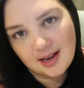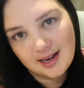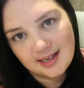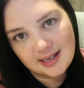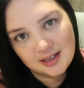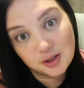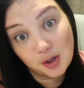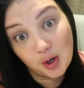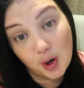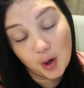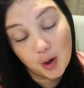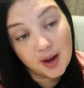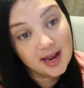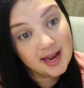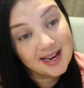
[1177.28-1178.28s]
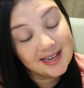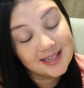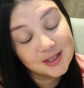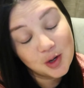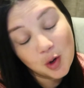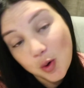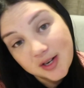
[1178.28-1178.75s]
I need to go
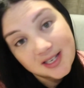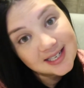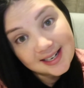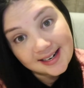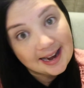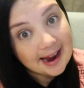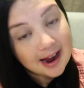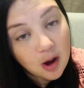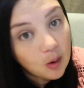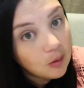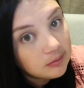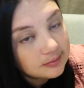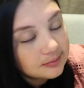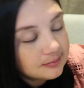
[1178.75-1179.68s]
and cook dinner now